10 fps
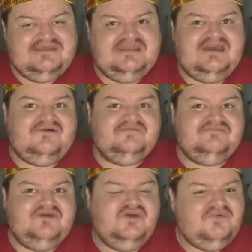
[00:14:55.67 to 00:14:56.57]
Now,
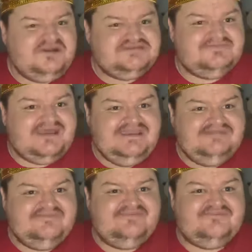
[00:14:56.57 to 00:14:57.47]
who are to
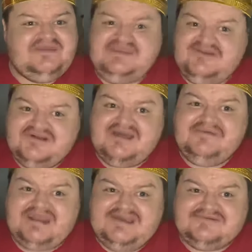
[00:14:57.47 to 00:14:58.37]
blame for me not
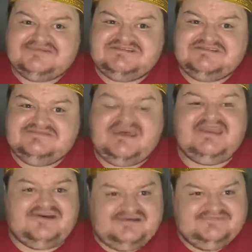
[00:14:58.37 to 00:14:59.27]
going out?
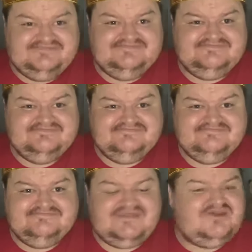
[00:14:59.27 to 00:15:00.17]
They are.
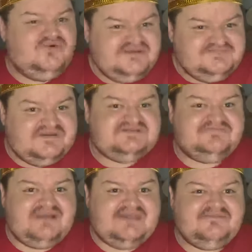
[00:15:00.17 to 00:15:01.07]
They'll always be to
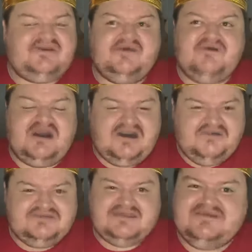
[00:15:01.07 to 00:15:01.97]
blame, and I will
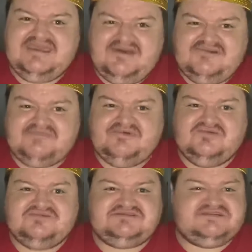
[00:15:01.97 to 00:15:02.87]
hold
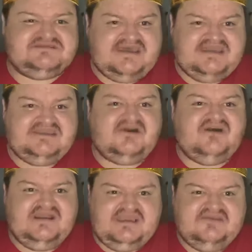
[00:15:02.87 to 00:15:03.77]
accountable to the day
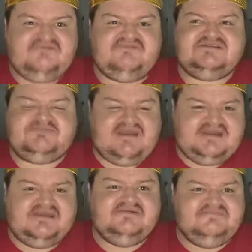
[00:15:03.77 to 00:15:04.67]
I leave this
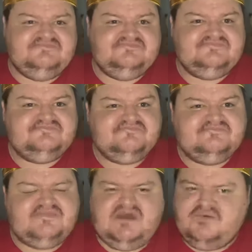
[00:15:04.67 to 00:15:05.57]
planet.
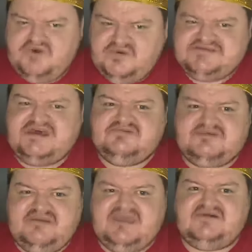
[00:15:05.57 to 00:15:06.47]
I will always hold
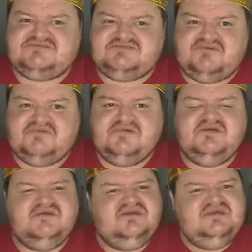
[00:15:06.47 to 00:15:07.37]
them accountable.
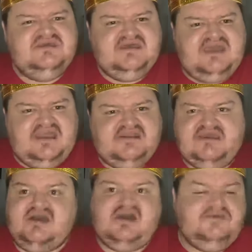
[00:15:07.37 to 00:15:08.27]

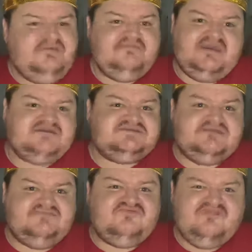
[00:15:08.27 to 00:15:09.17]
And I hope it makes
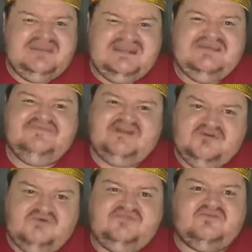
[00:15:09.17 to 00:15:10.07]
them really feel
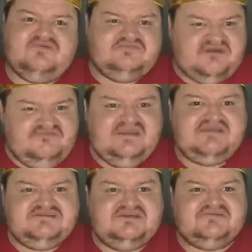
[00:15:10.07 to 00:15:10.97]
awful. I
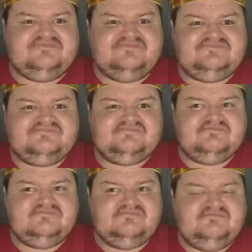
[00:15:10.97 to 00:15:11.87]
really do.
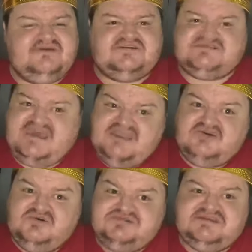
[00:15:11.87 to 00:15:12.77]
Because they
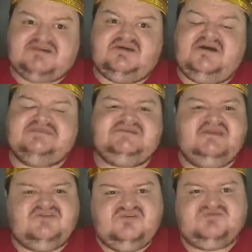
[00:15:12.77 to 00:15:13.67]
caused it, guys. They
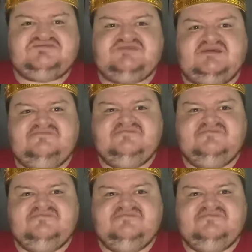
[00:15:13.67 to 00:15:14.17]
caused it.